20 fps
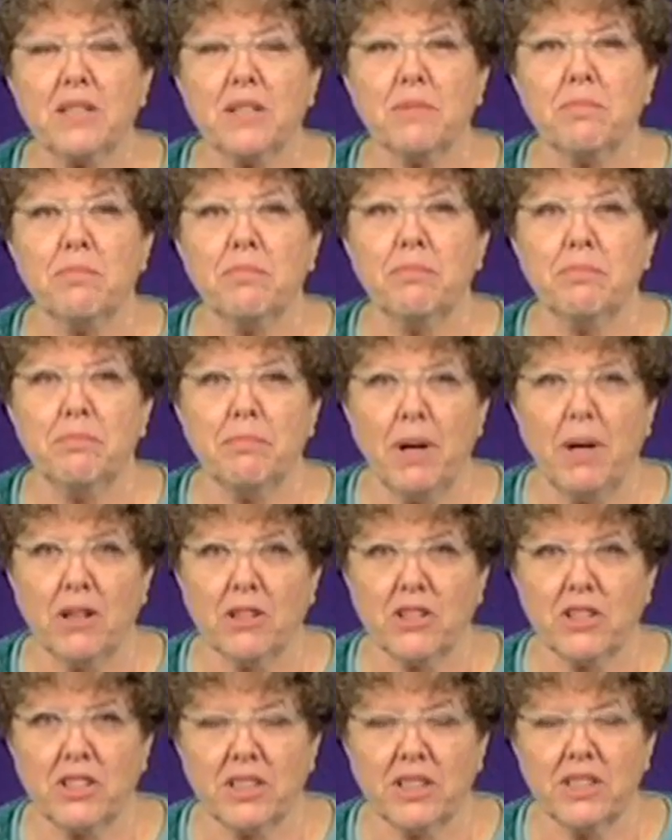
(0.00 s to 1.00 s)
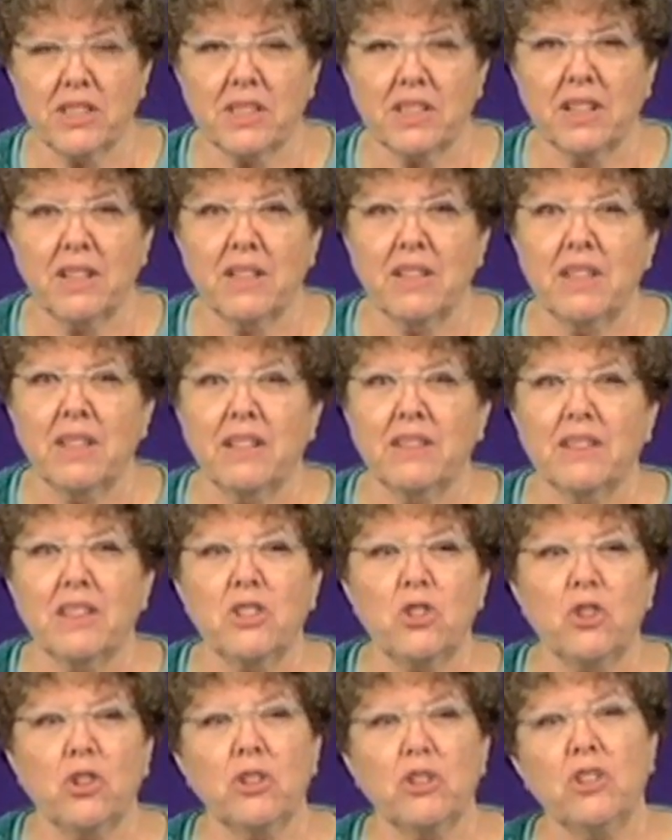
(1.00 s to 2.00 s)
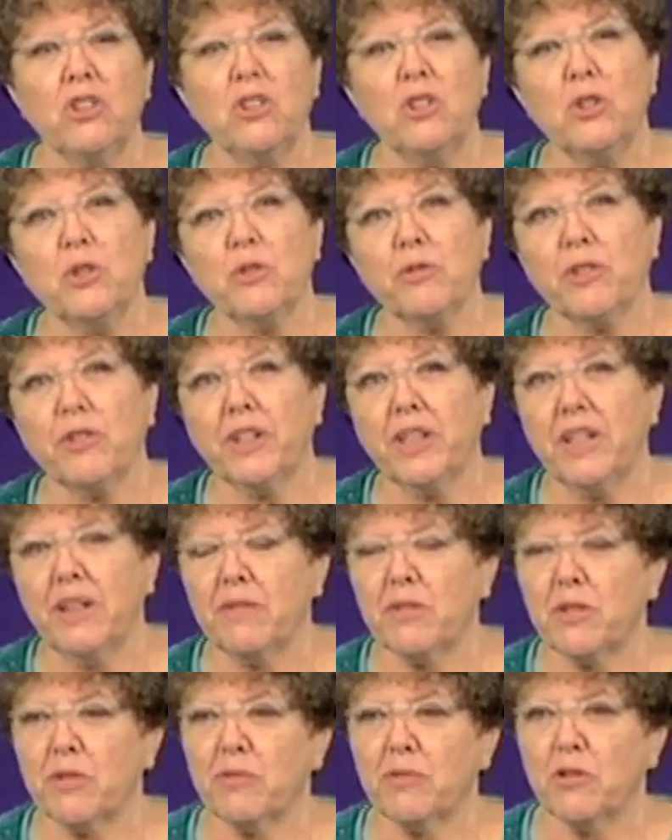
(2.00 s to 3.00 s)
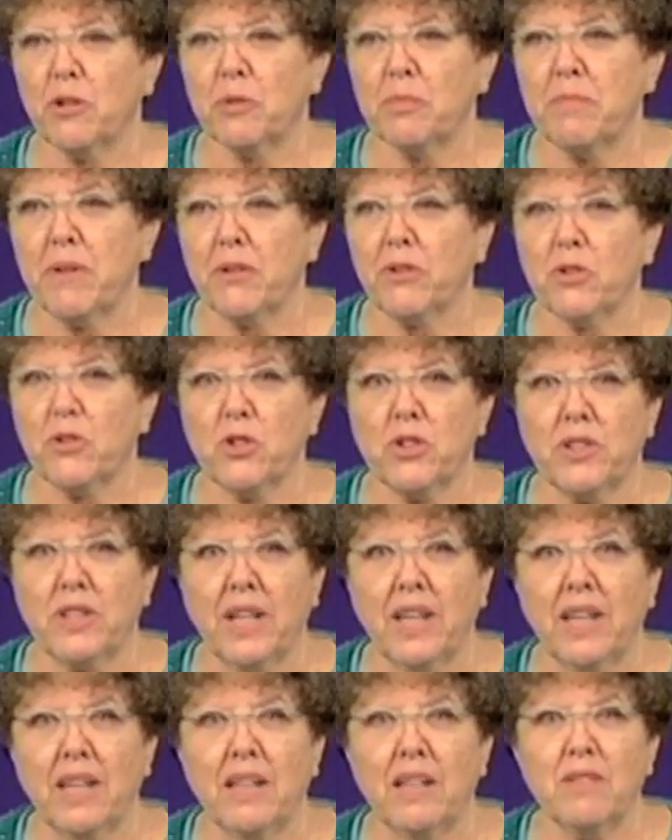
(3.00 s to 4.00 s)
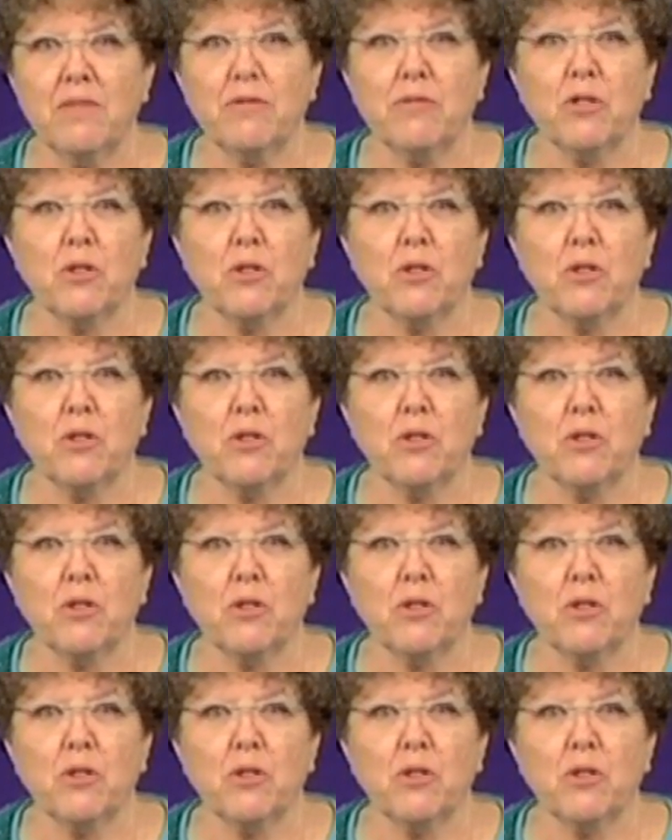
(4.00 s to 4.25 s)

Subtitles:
some boxes that you could use for gifts for Mother's Day,